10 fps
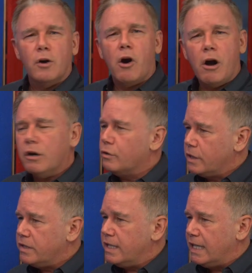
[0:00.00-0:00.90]
R or
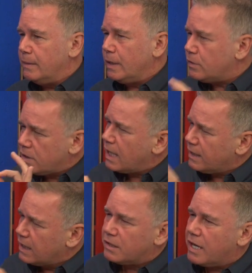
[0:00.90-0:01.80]
a D, but it's just
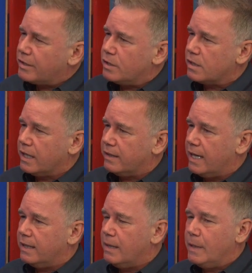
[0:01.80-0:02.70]
like little touches like
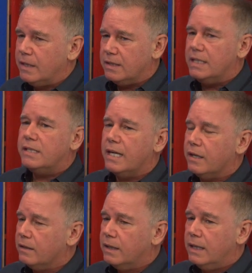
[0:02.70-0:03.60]
that. I mean, the
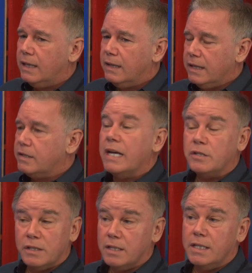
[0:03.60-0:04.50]
detail, the
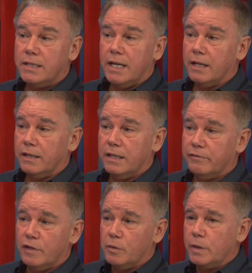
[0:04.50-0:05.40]
attention to detail in
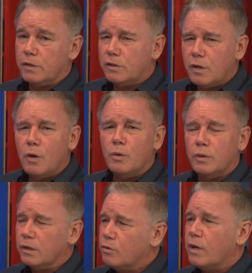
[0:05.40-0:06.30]
the film is
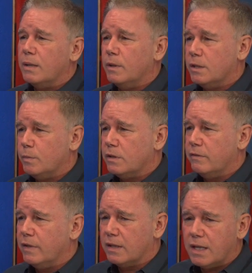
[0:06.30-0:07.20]
so incredibly
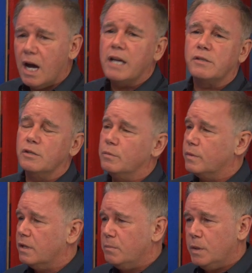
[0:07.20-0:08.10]
specific. The
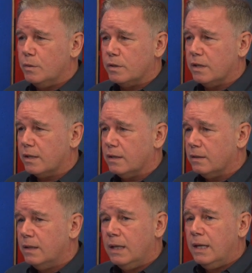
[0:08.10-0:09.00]
costumes and the music,
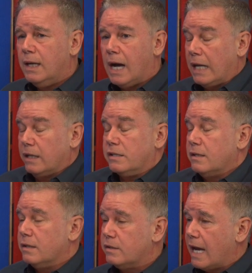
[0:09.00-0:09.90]
and I
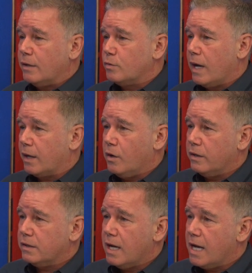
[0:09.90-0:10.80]
listen to the soundtrack all
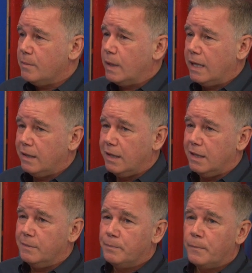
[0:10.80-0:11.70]
the time, and the